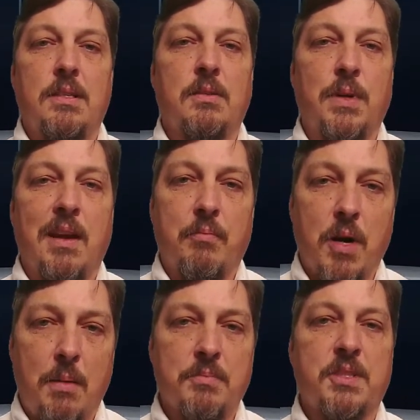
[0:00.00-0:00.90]
So we have
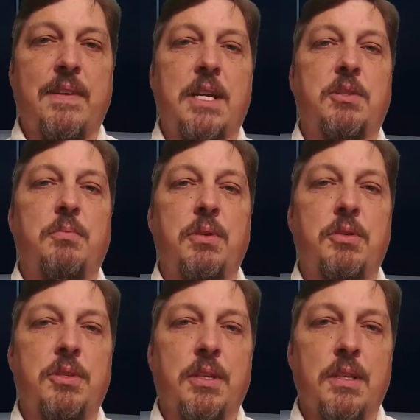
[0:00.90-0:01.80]
problems of
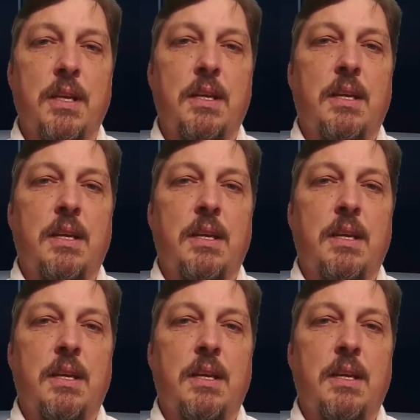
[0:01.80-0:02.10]
attribution.